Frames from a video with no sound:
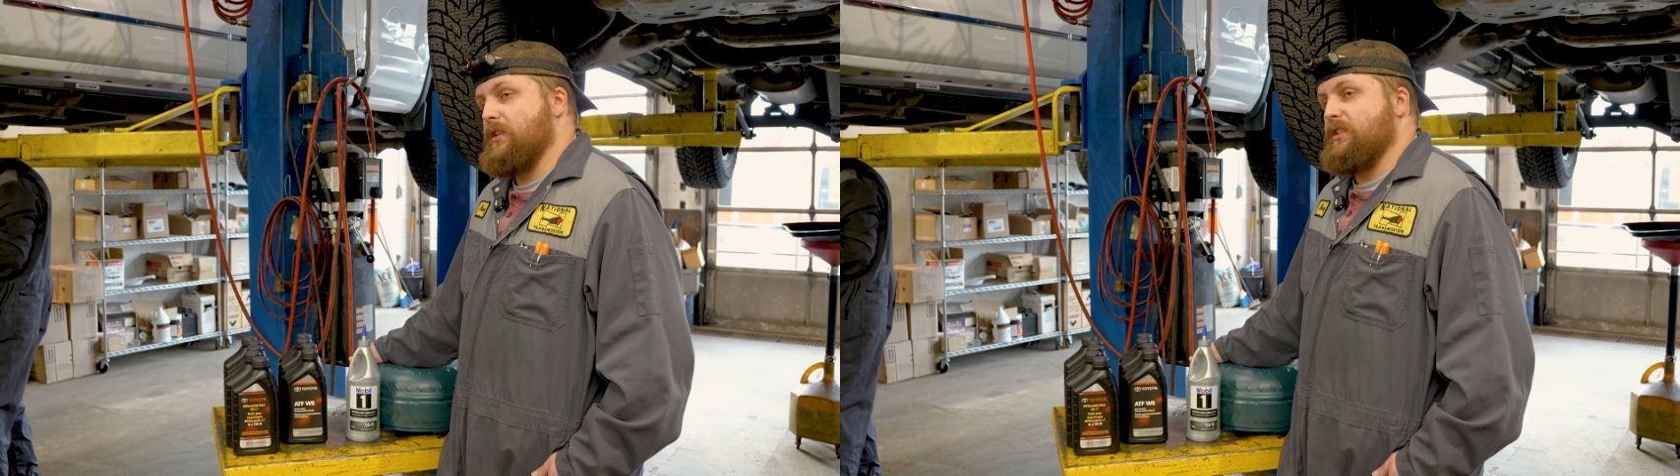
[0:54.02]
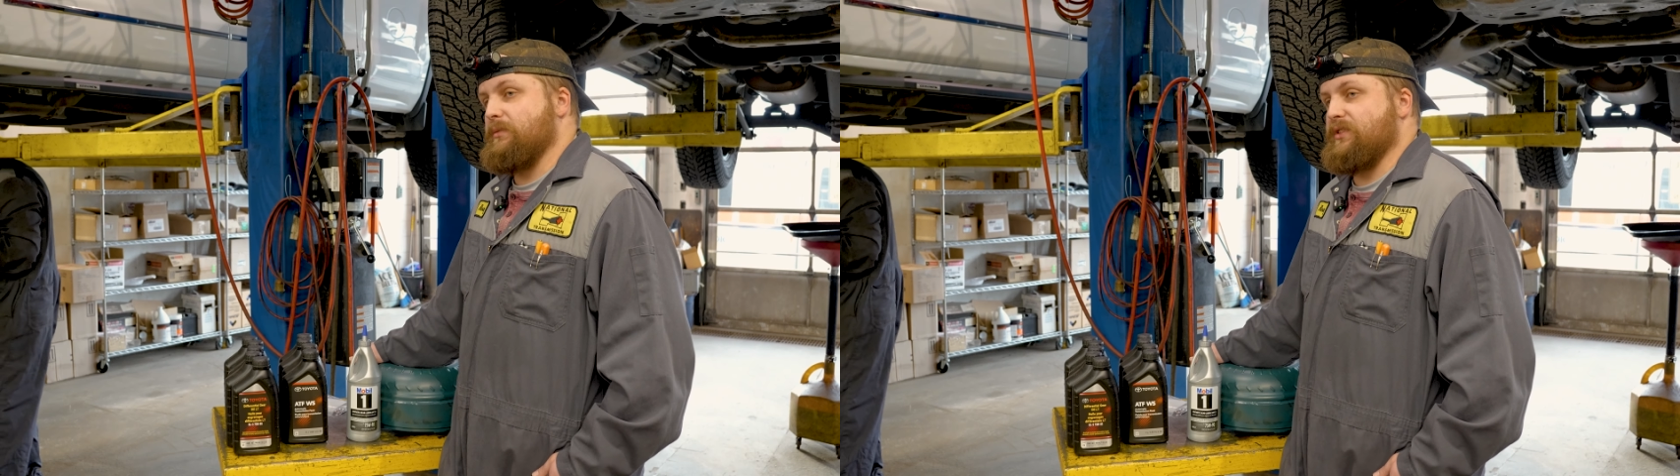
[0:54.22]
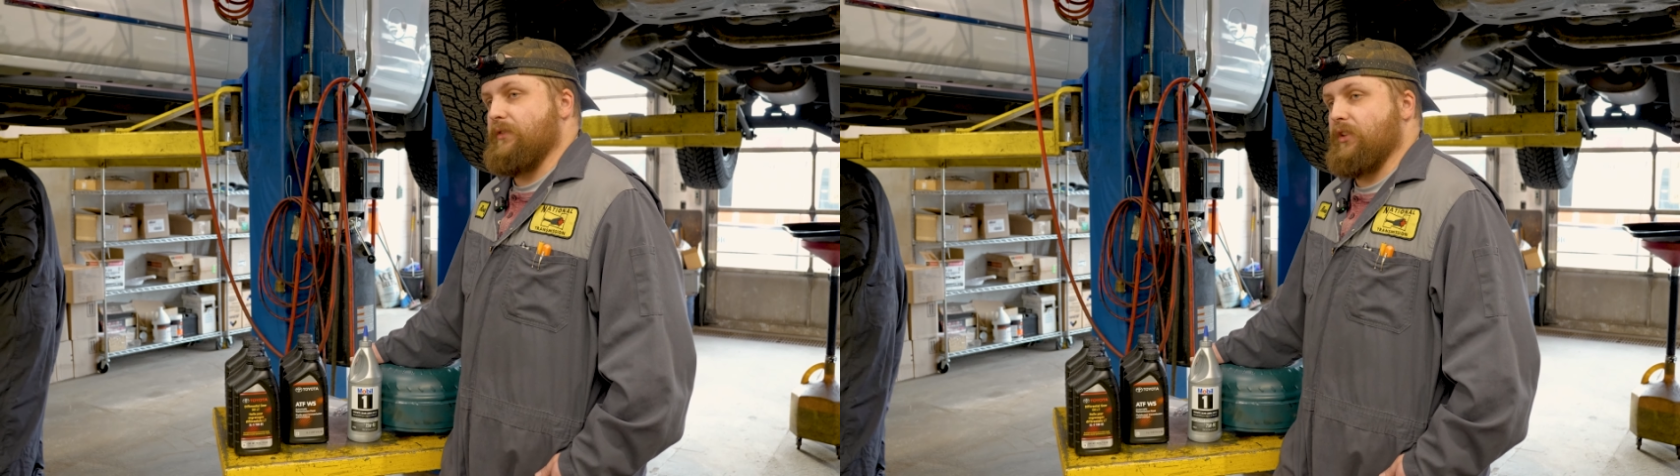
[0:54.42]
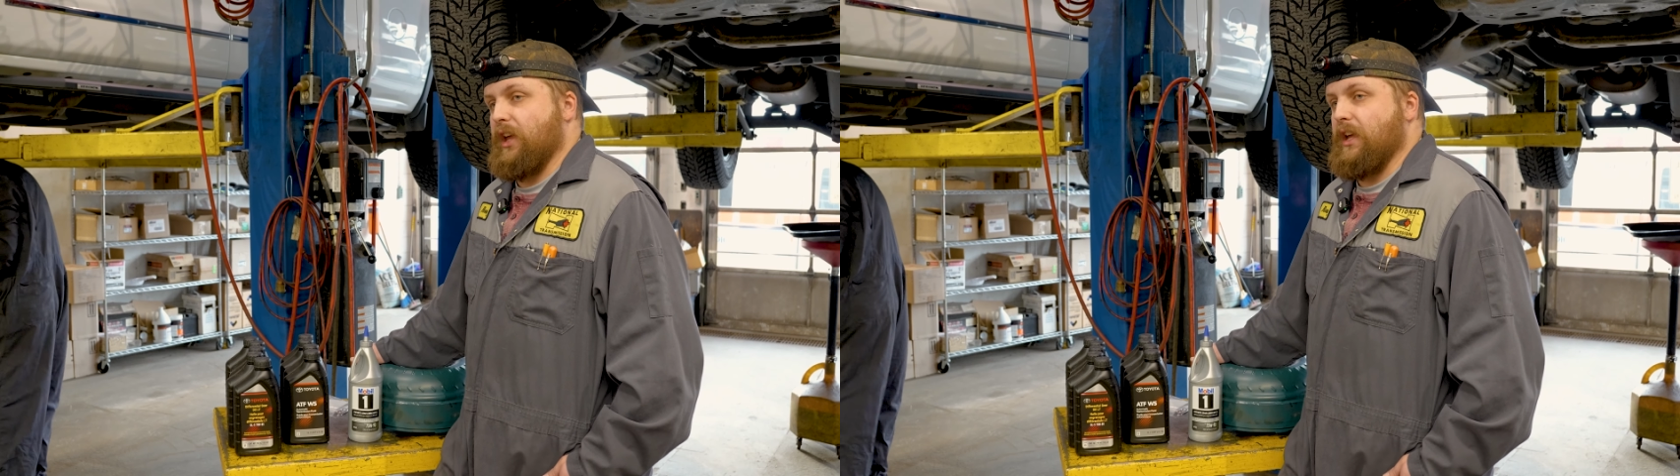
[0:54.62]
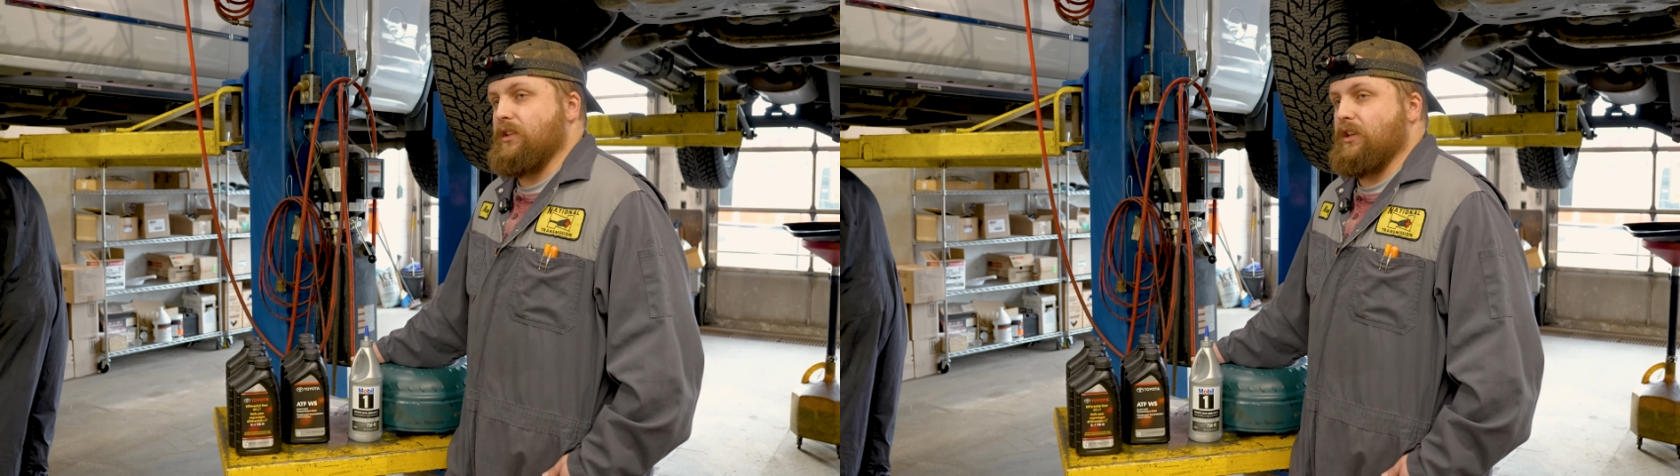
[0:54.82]
specific
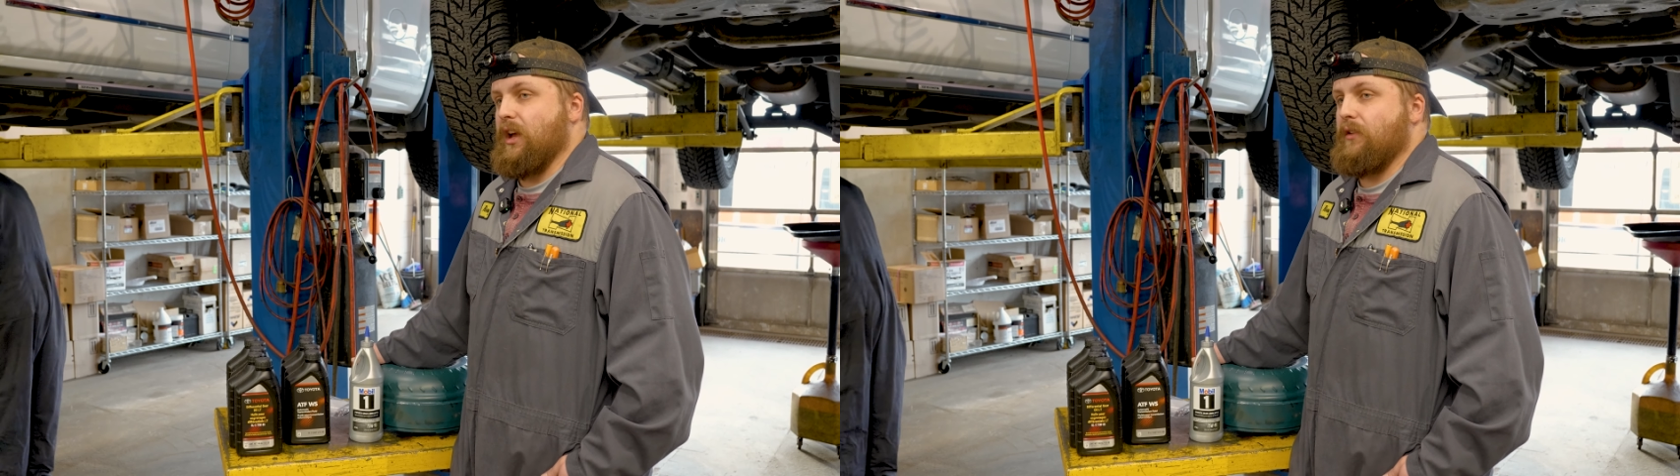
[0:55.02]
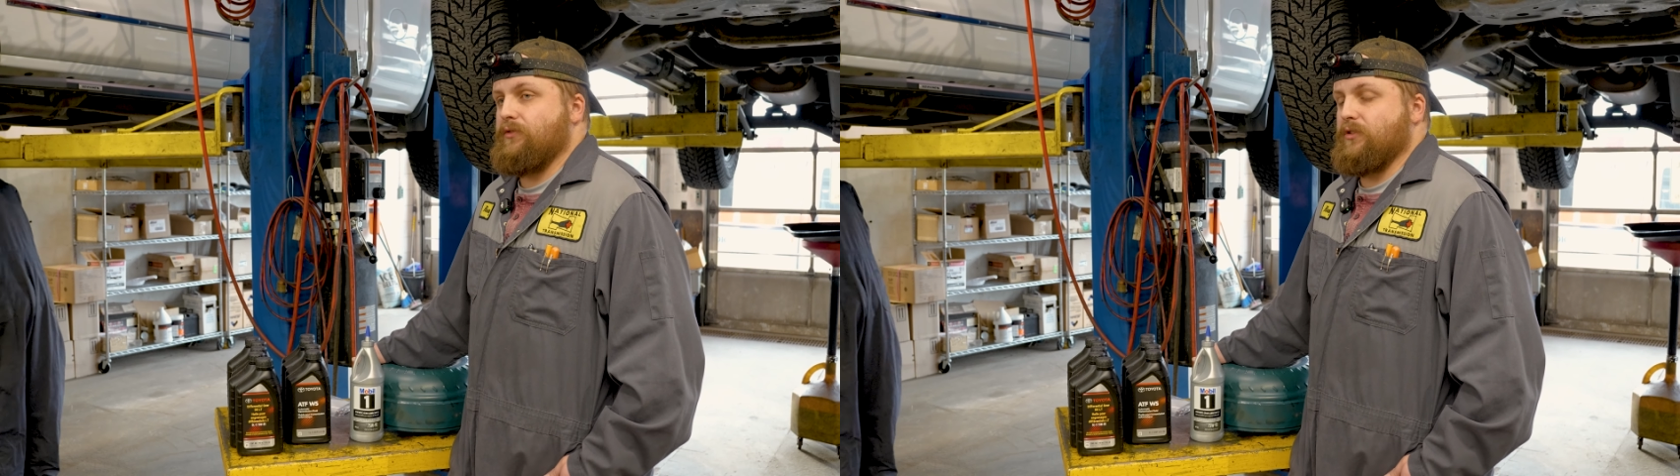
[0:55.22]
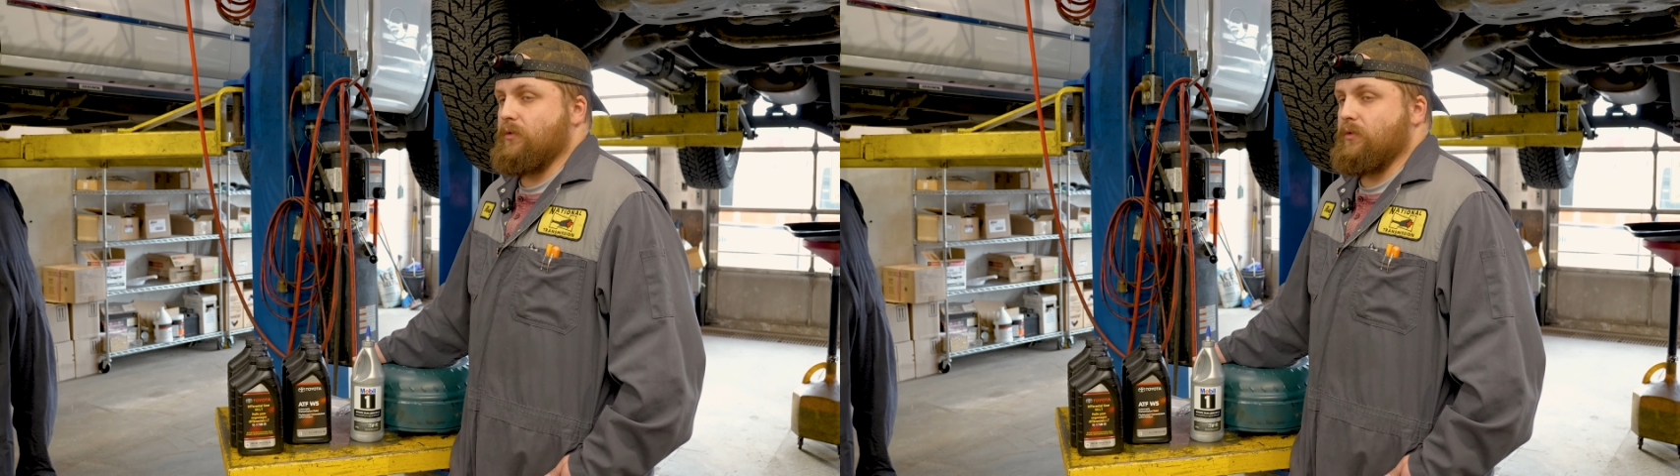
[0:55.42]
ATF, so